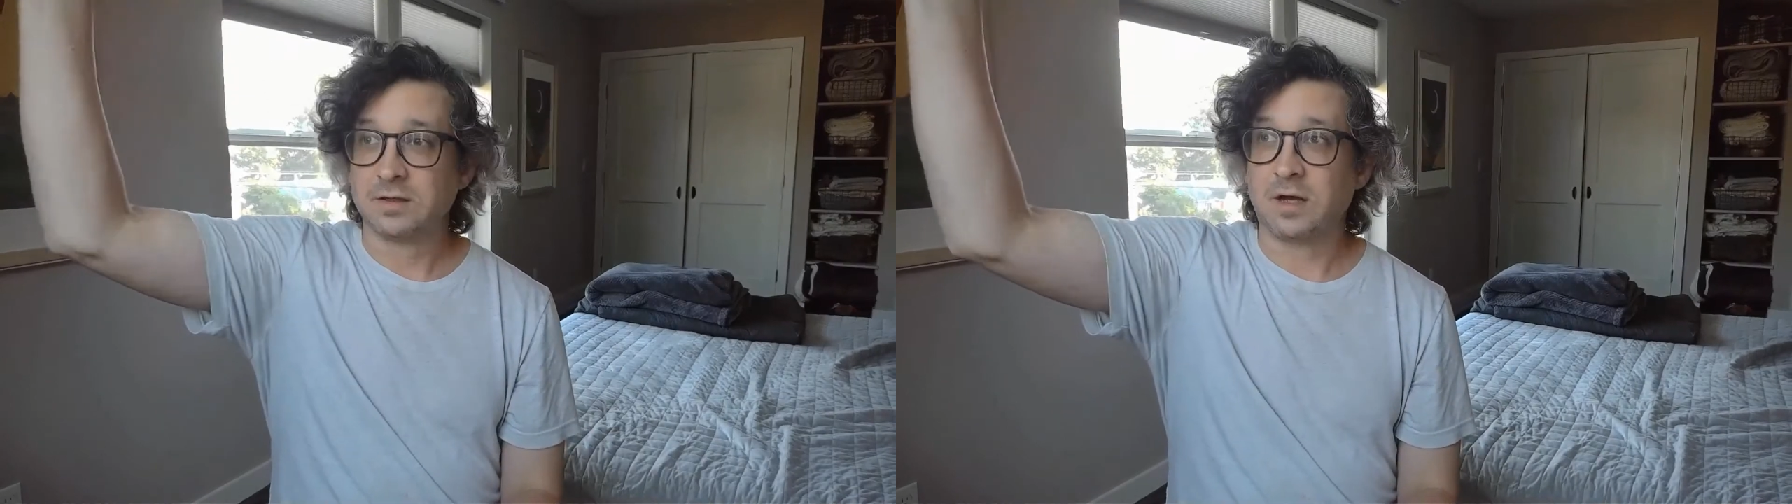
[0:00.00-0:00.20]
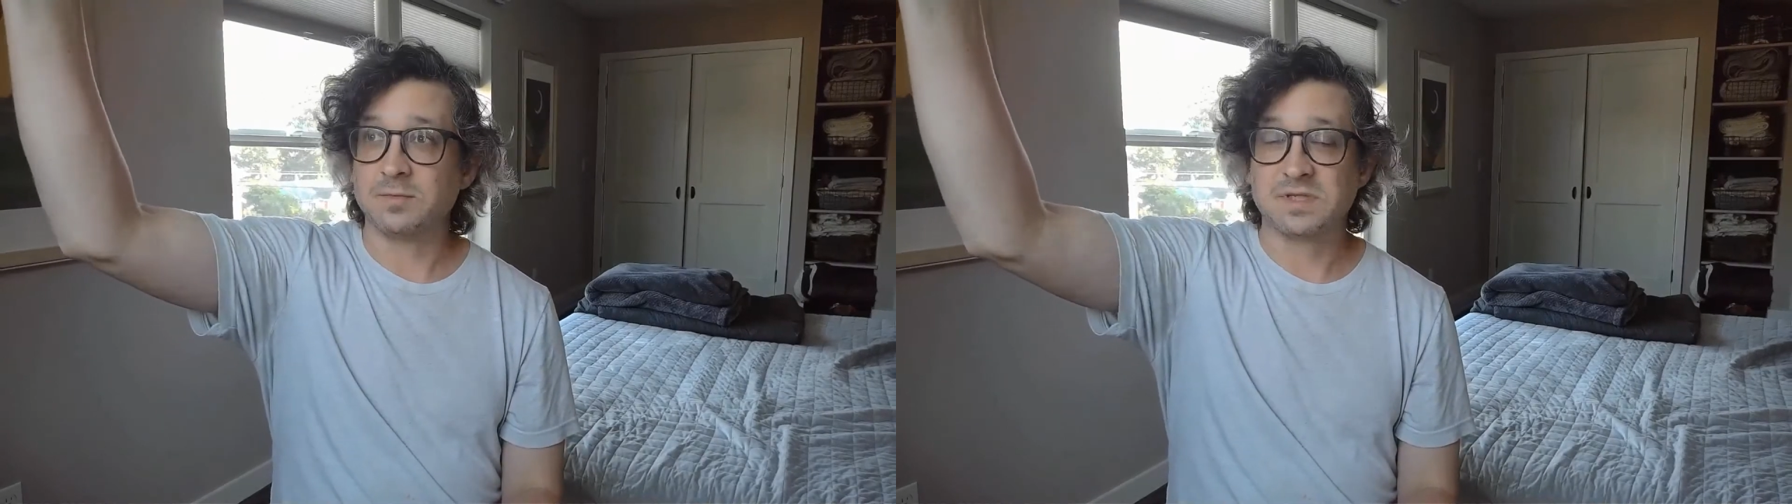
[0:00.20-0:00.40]

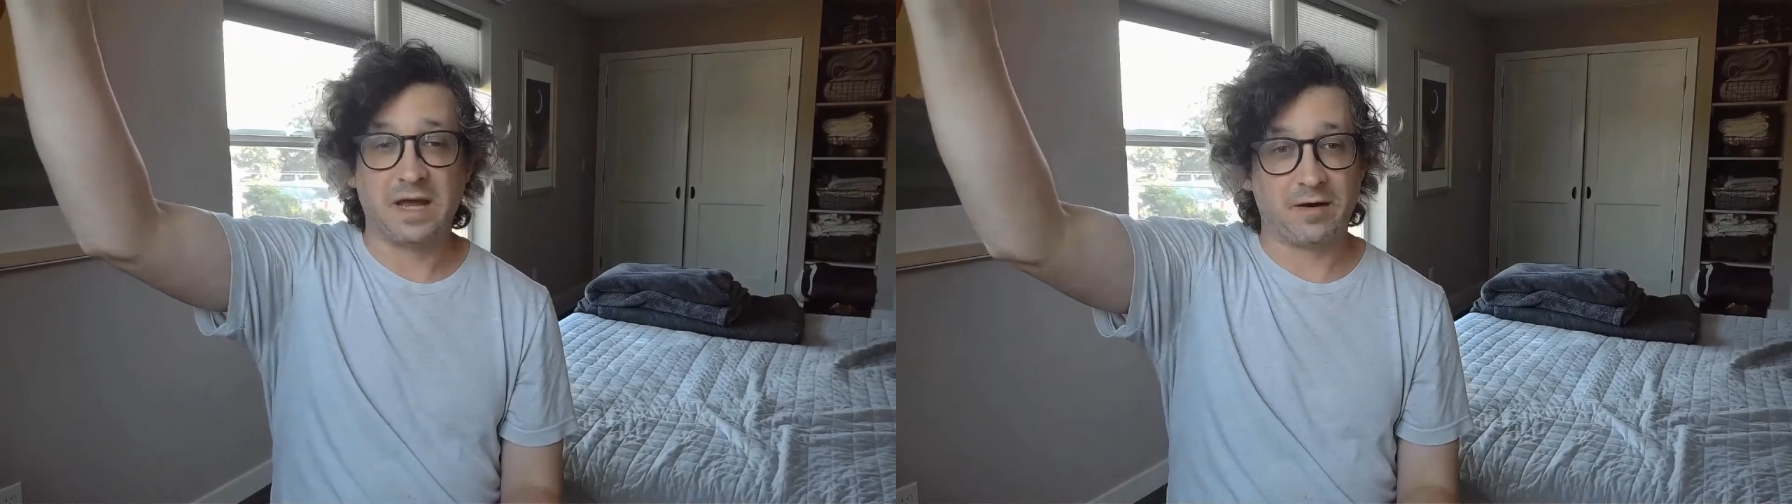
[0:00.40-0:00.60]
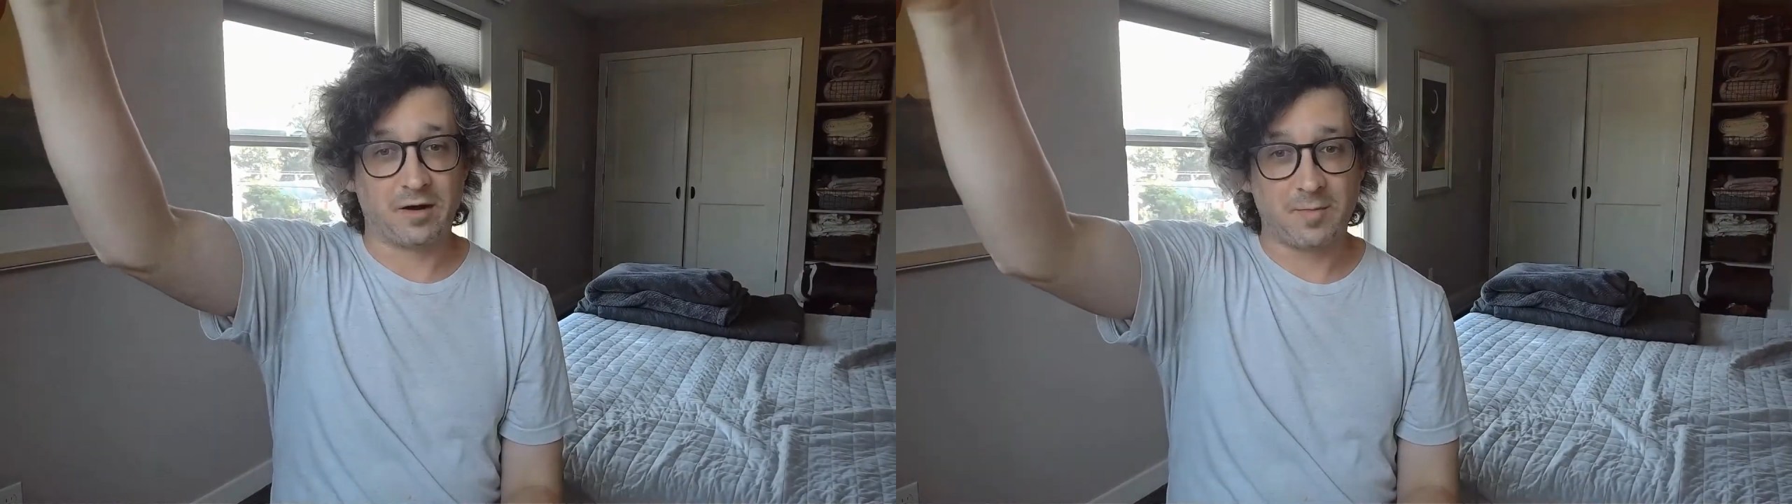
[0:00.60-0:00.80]
comes
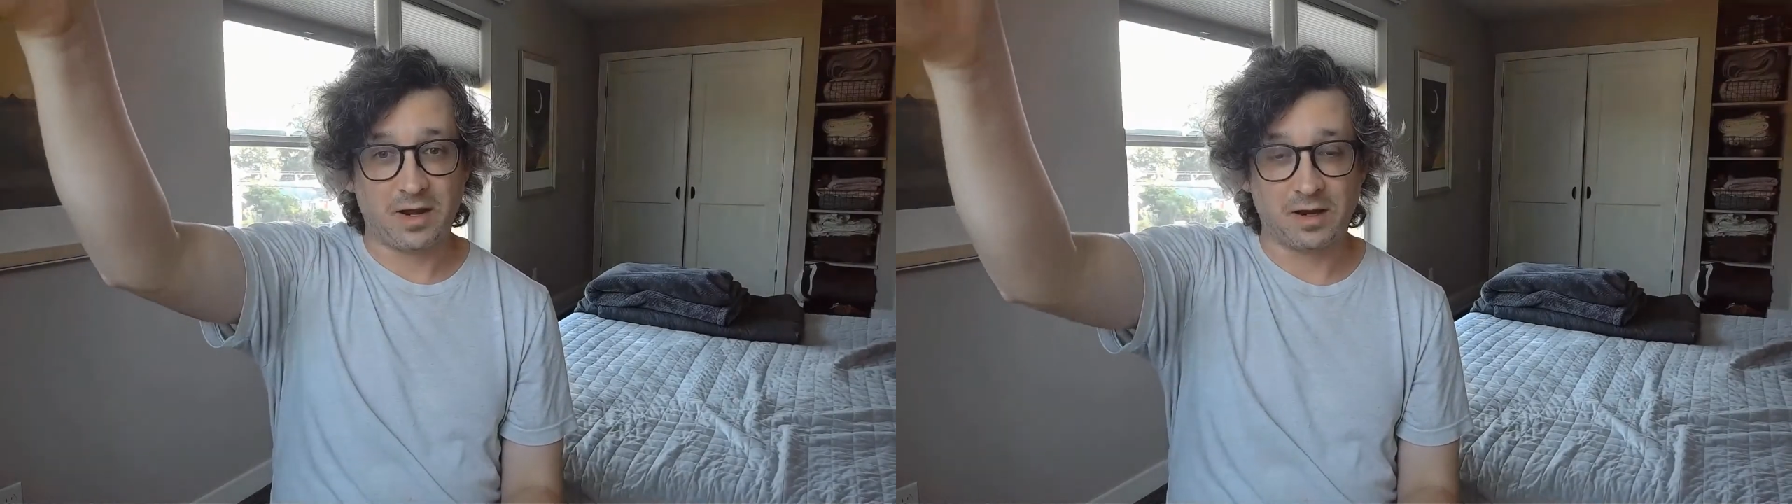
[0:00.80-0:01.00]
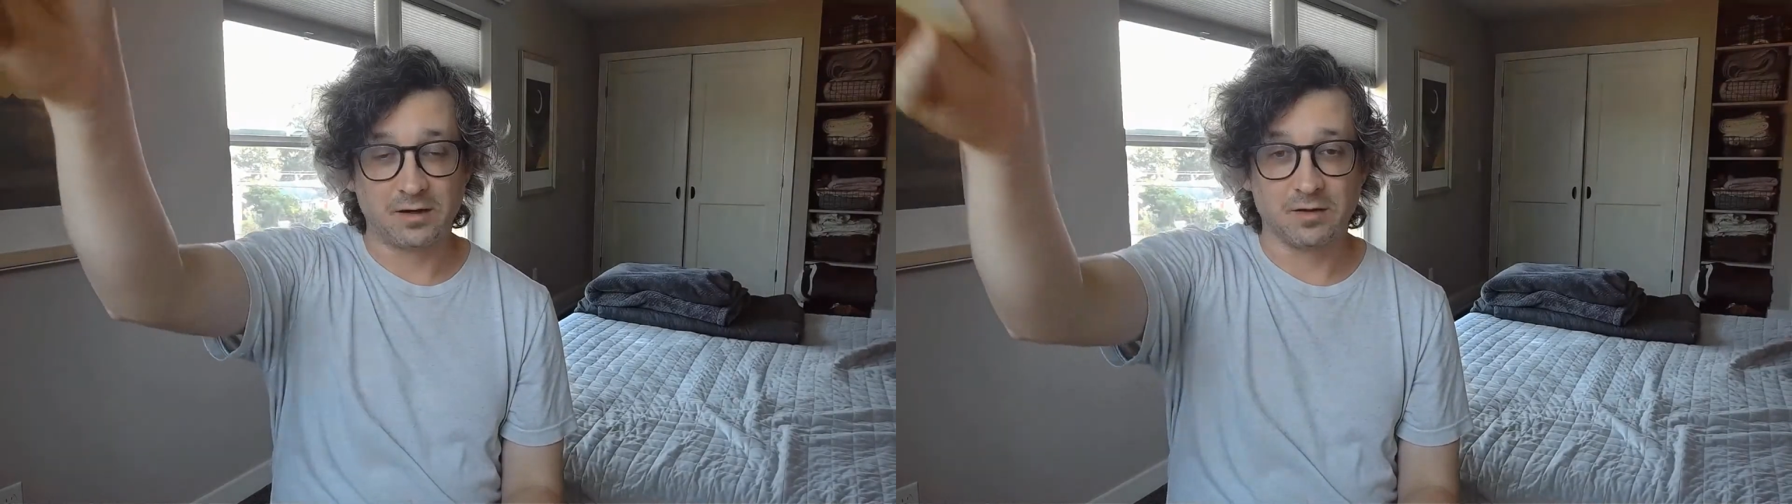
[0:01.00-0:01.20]
down out of my
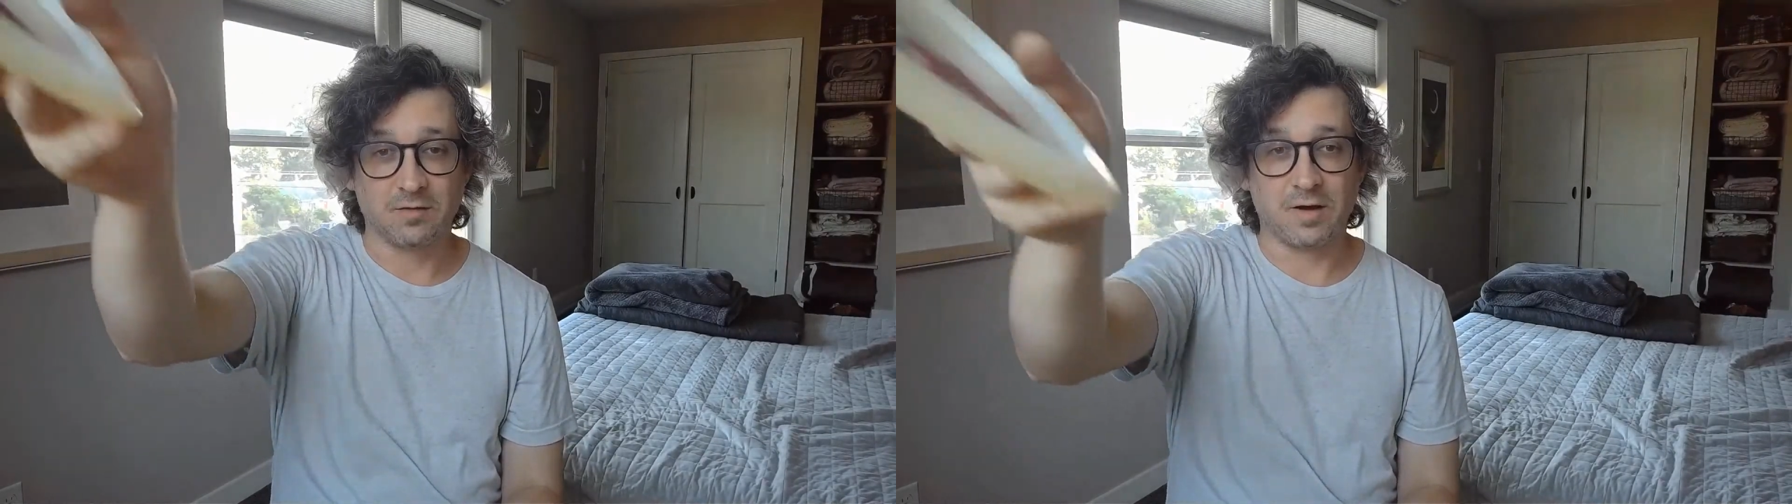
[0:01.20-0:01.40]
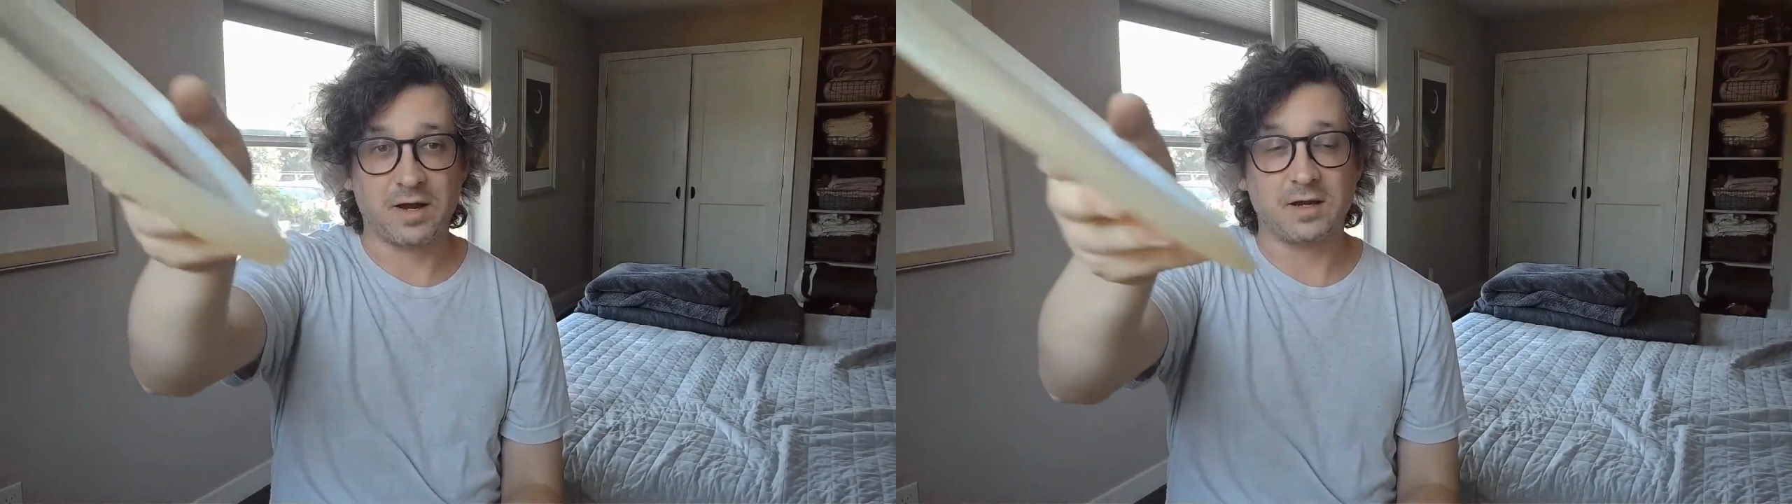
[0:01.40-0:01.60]
hand to the
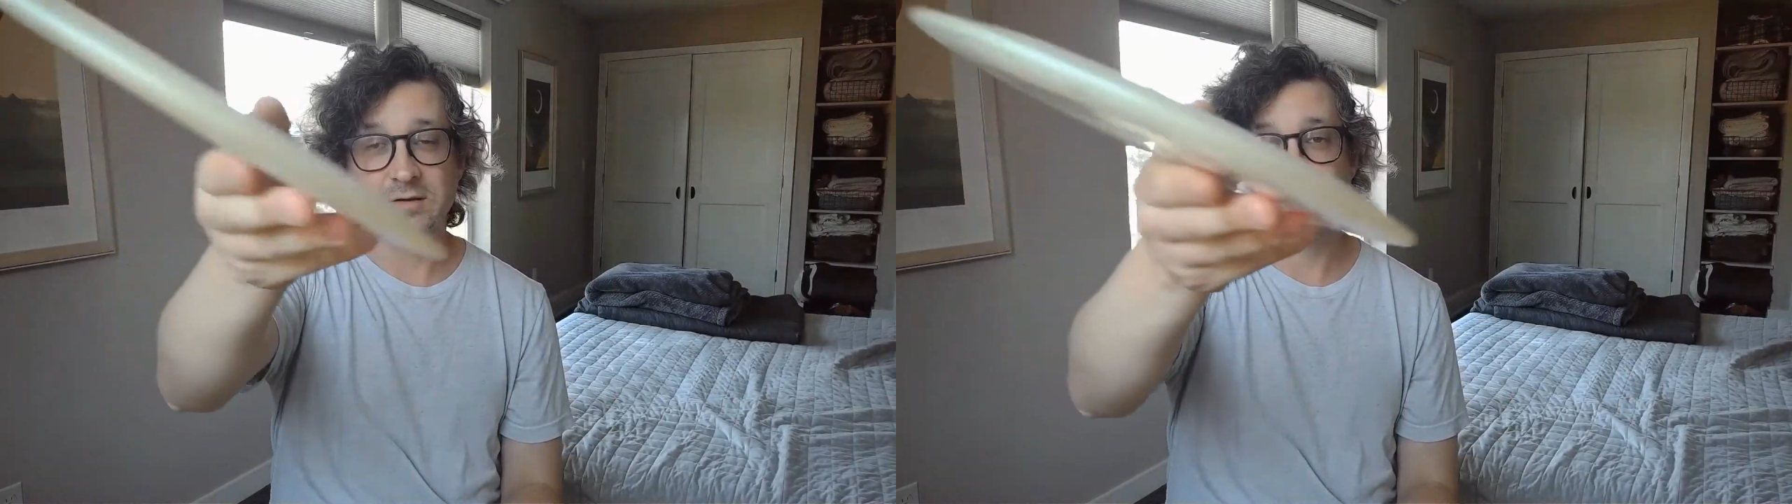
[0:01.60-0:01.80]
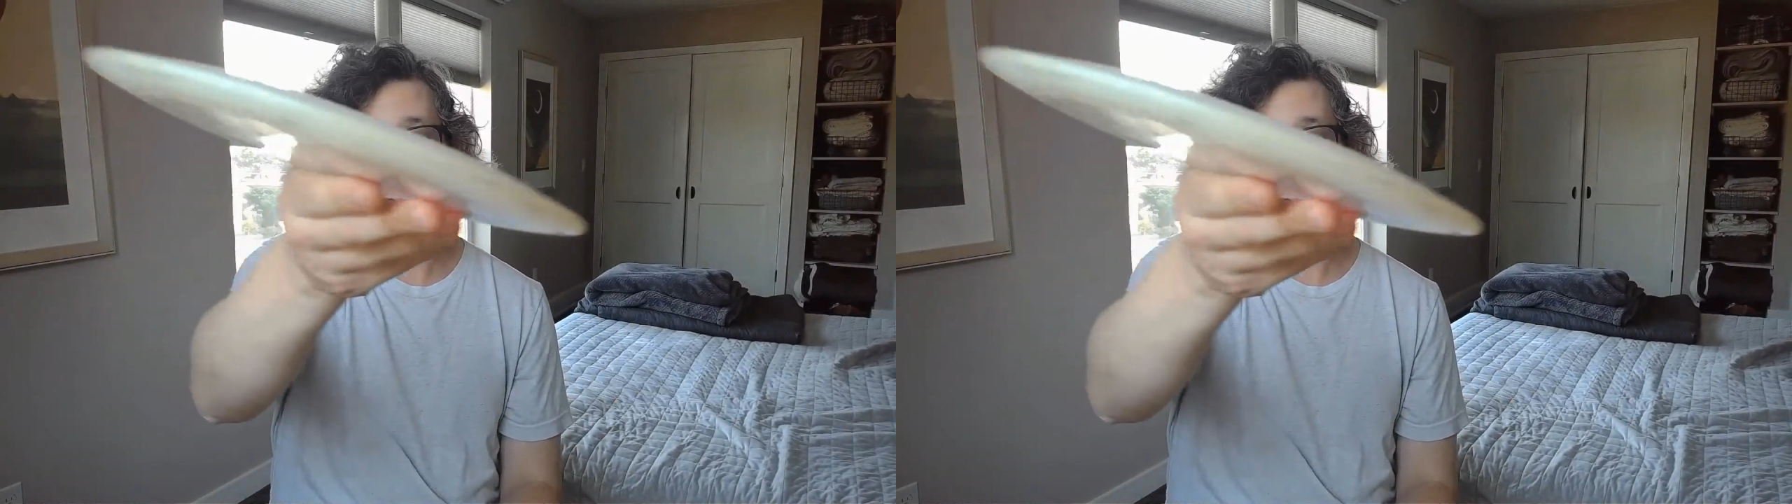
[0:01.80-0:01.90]
right,